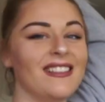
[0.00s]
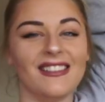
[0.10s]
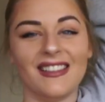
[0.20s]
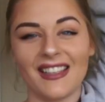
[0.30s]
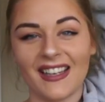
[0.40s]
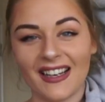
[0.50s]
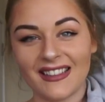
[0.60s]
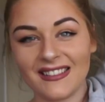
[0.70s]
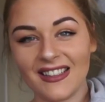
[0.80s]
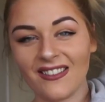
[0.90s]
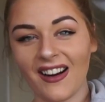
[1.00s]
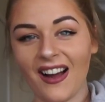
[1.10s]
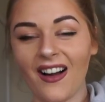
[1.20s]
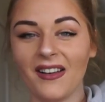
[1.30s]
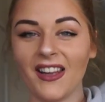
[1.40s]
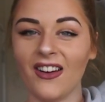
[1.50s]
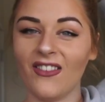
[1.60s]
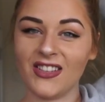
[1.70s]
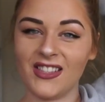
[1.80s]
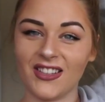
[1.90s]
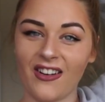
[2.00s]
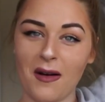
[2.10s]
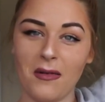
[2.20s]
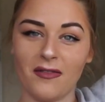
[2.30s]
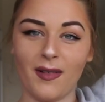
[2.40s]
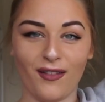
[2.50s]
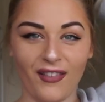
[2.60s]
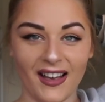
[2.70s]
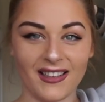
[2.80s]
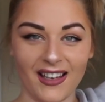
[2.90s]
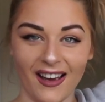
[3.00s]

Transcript: Oh dear. Alright, I'm going to go wash this crap off my face